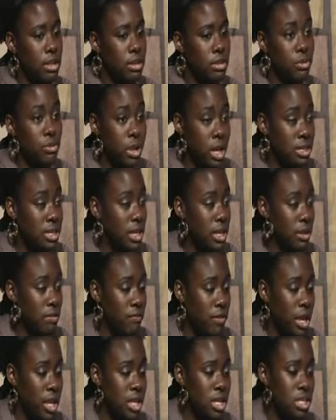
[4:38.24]
do not take
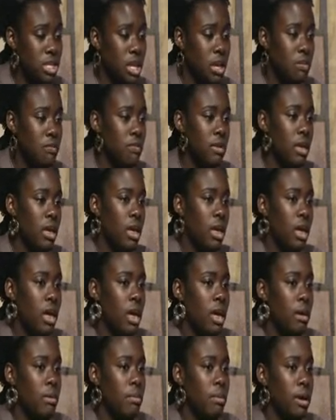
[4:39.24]
advantage of.
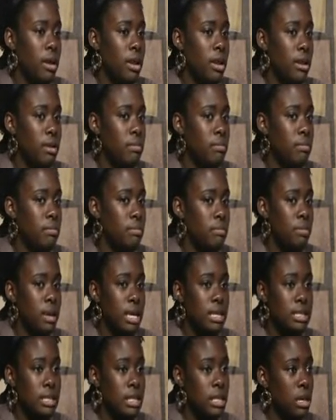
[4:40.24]
But
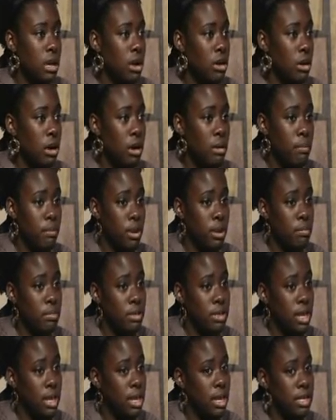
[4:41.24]
basically our
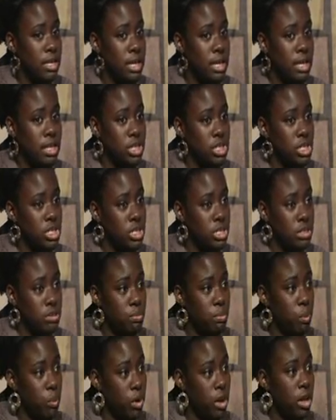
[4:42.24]
purpose, like I said, is just
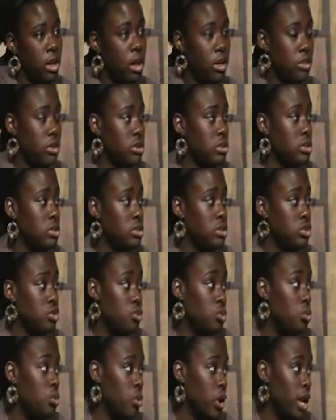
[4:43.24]
to point others
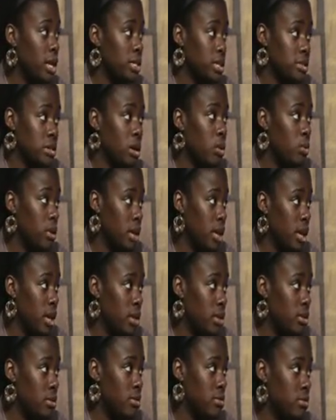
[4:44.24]
to Christ. That's all we can
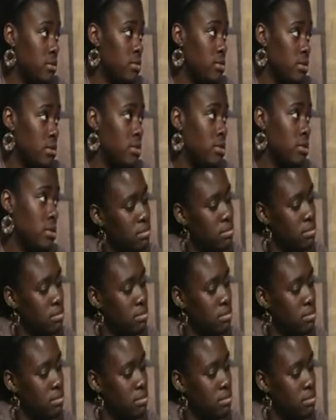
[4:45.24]
do.